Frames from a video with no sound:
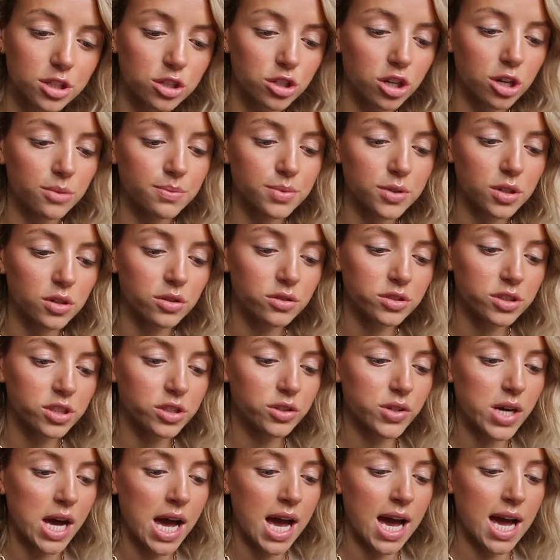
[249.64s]
of drops onto
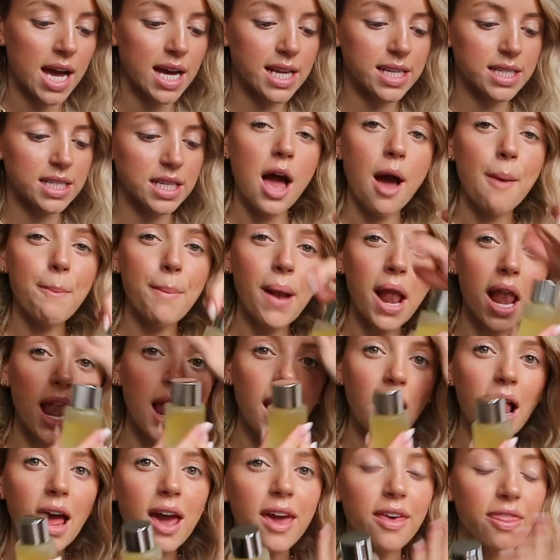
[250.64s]
your hand,
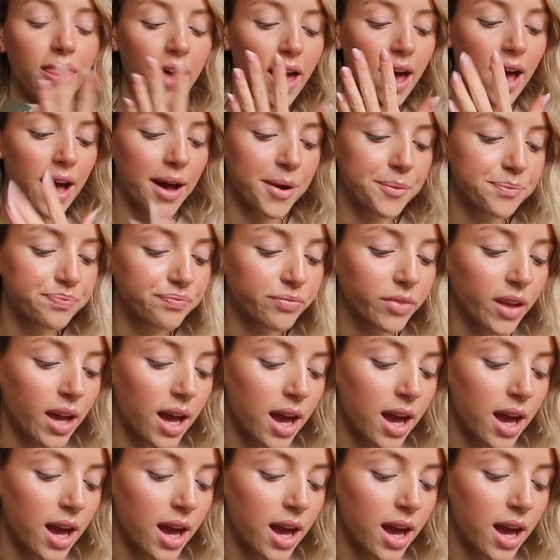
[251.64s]
apply that,